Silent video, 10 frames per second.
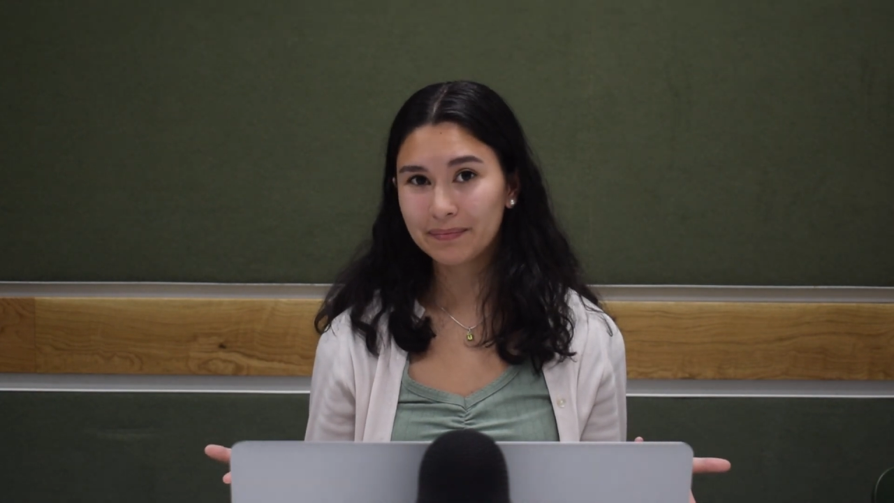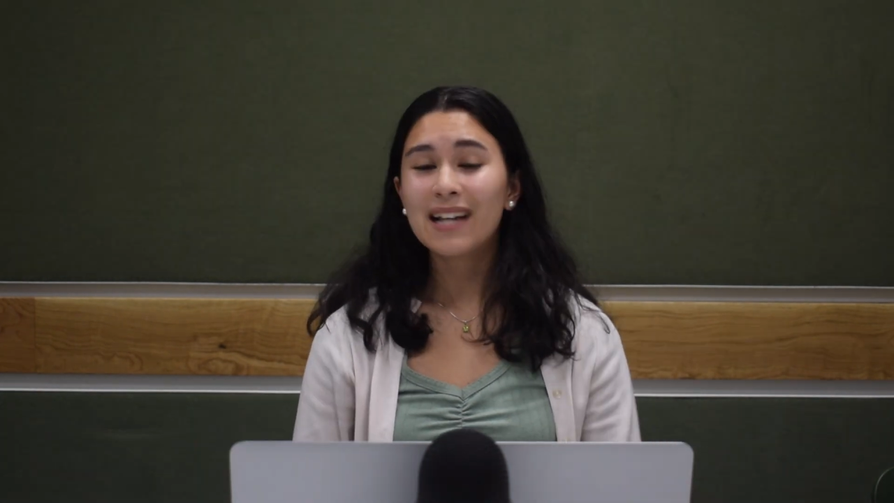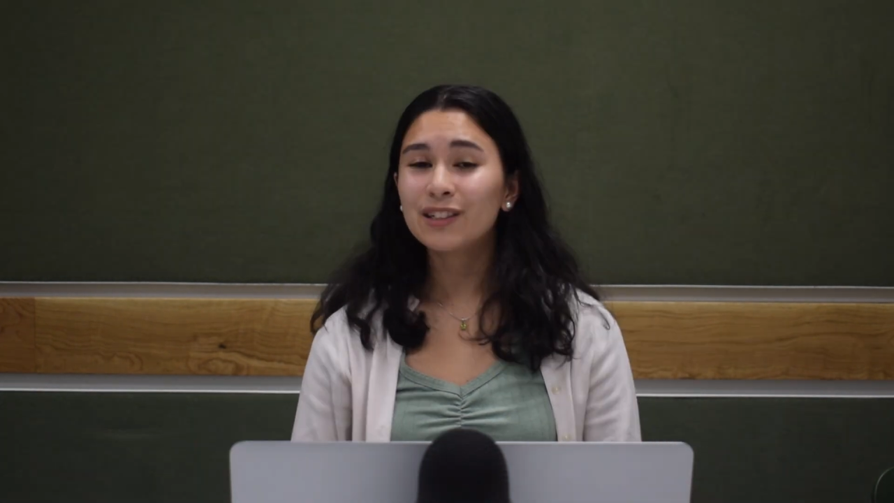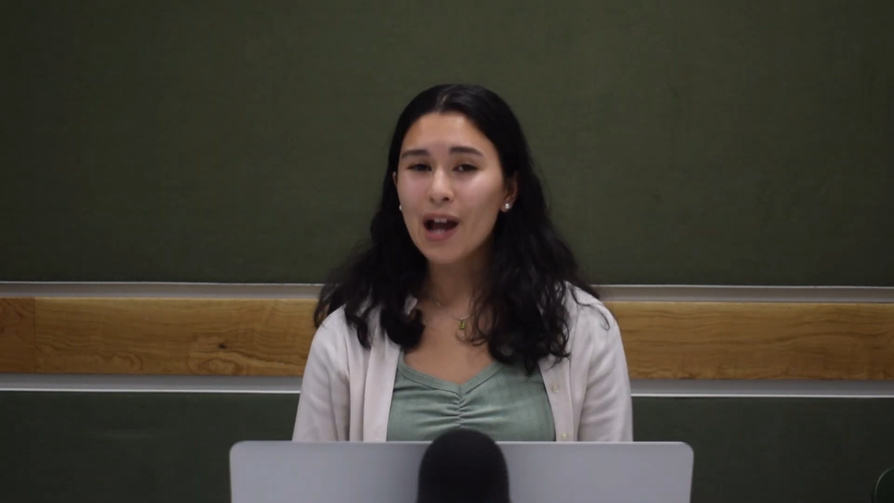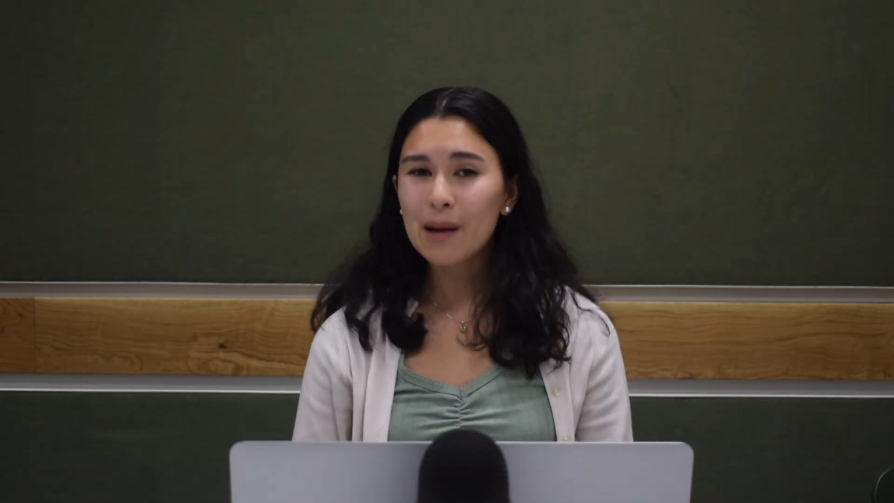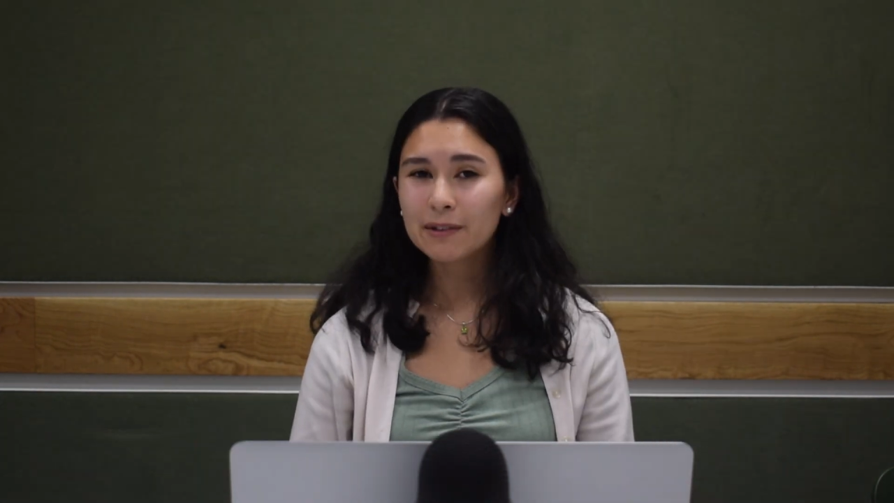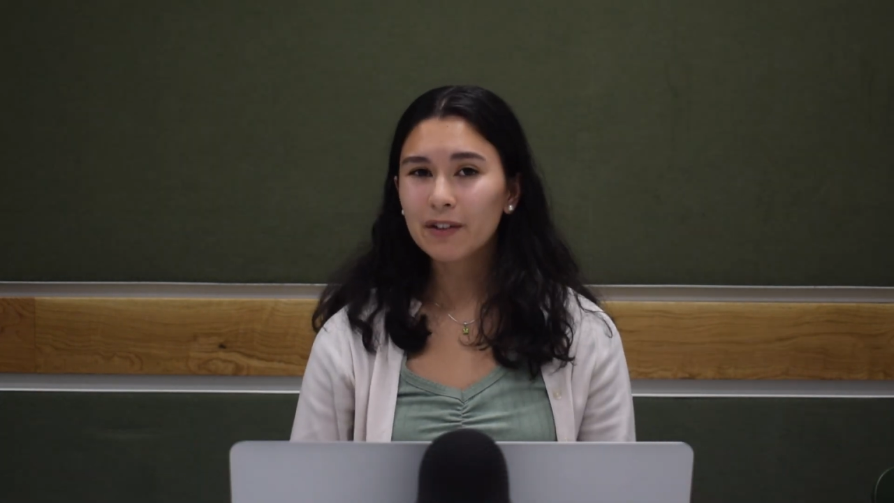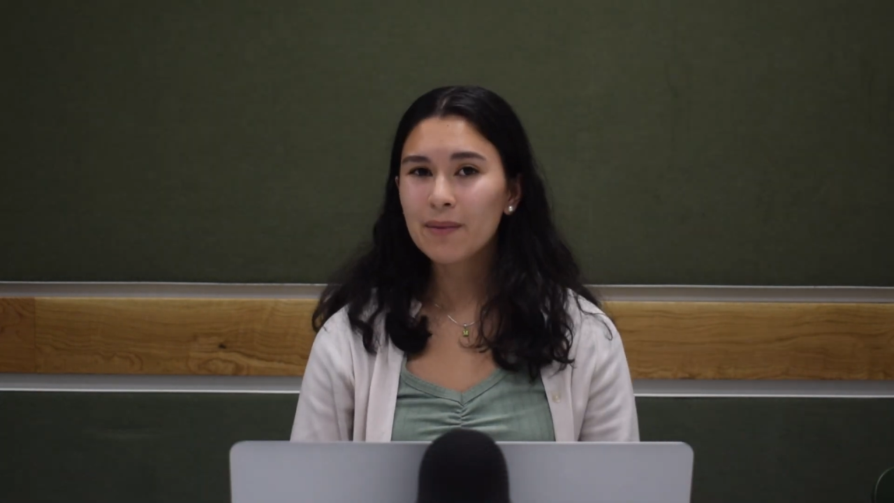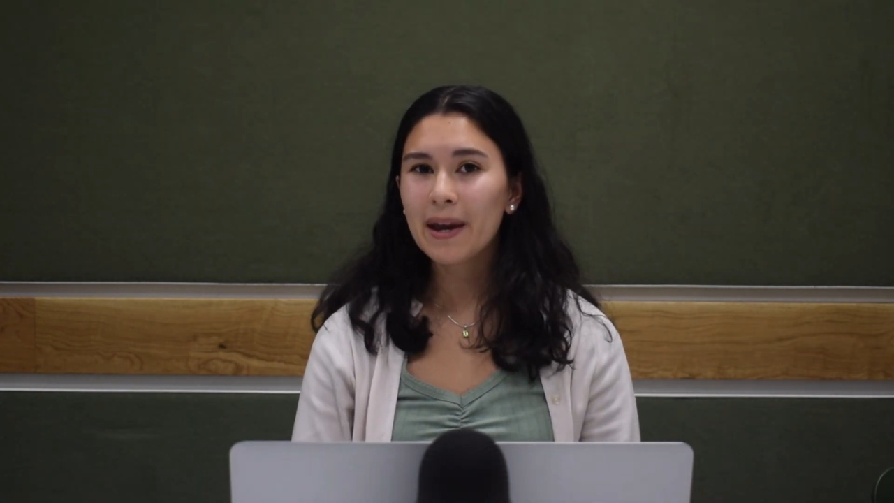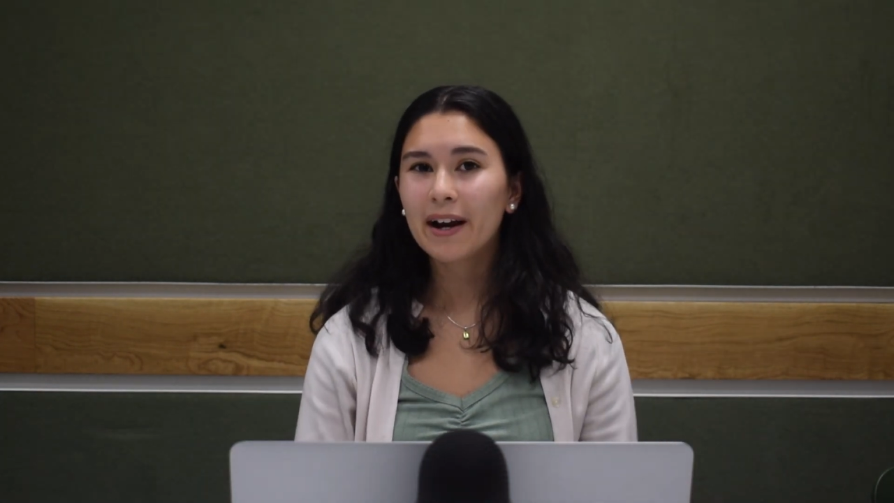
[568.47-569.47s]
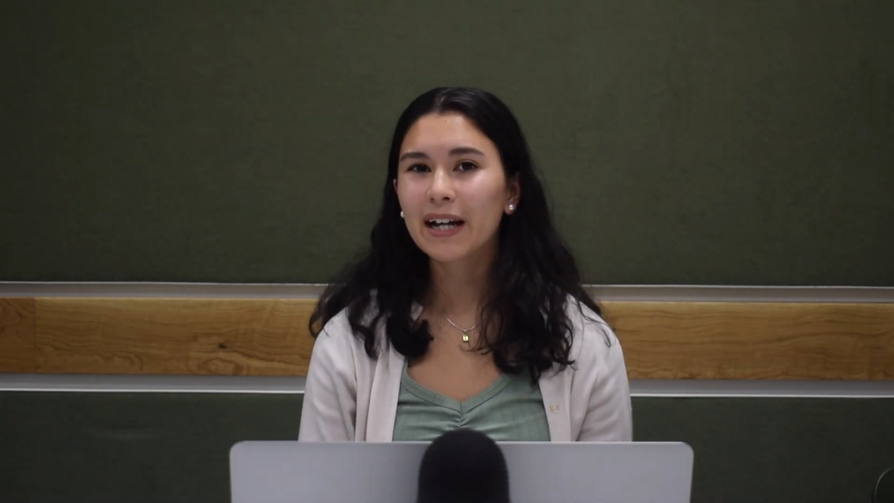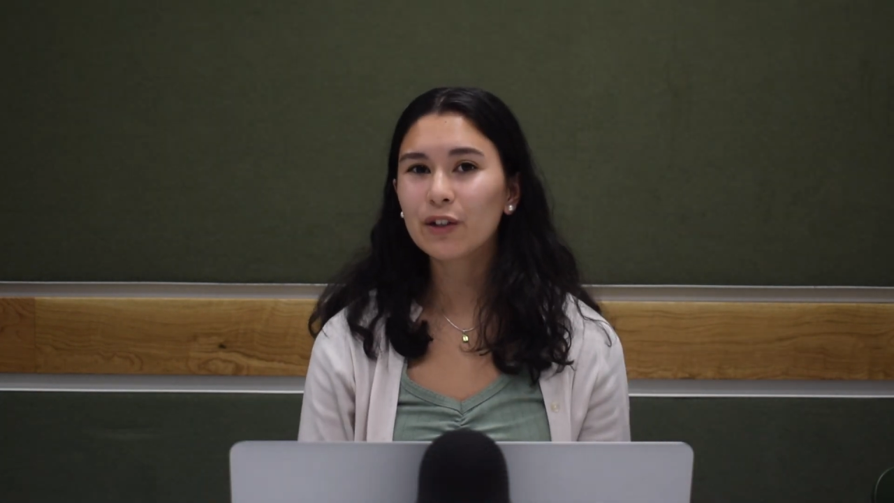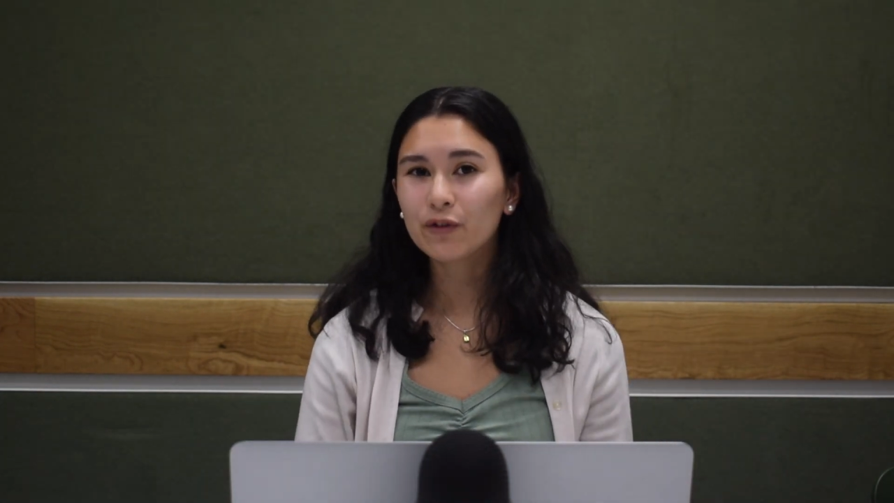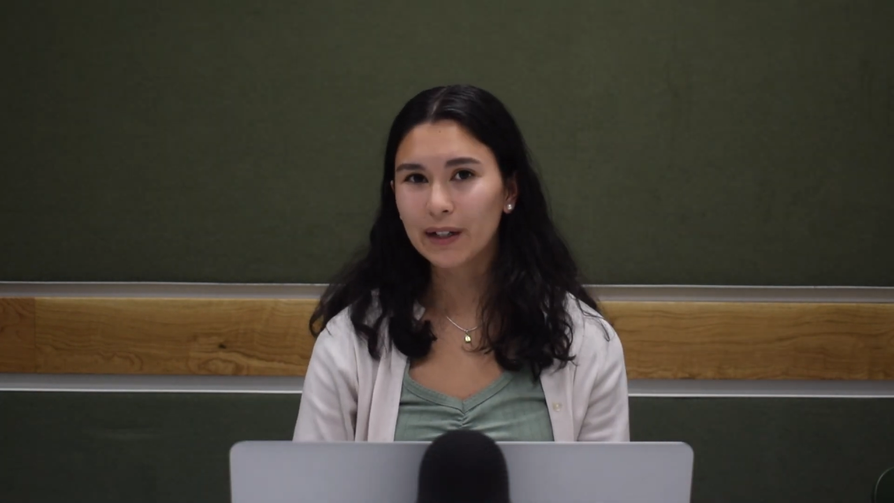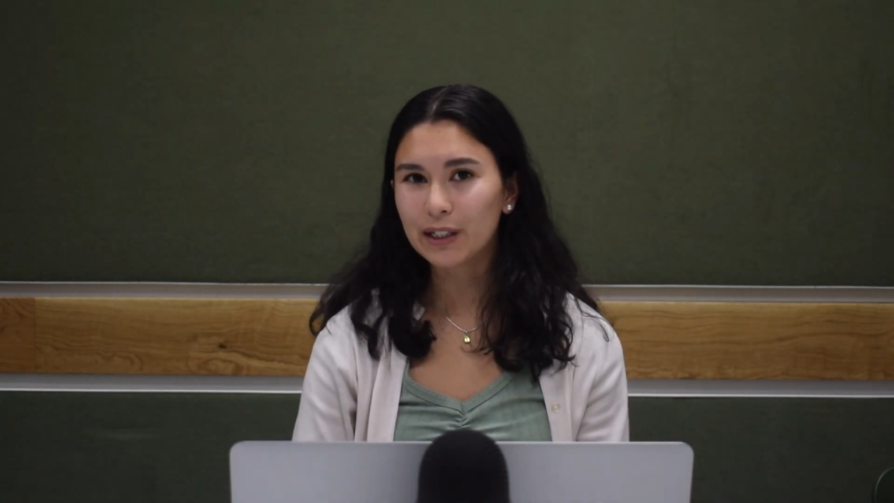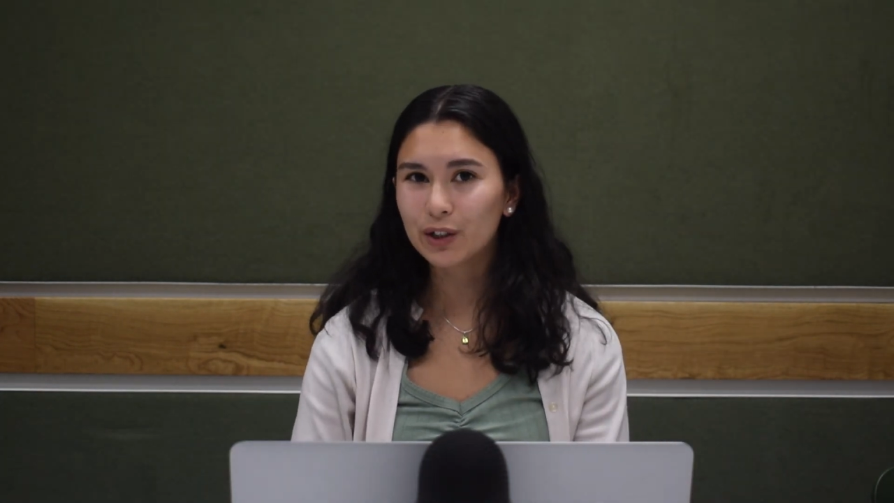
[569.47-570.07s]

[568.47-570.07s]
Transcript: In terms of comparing the free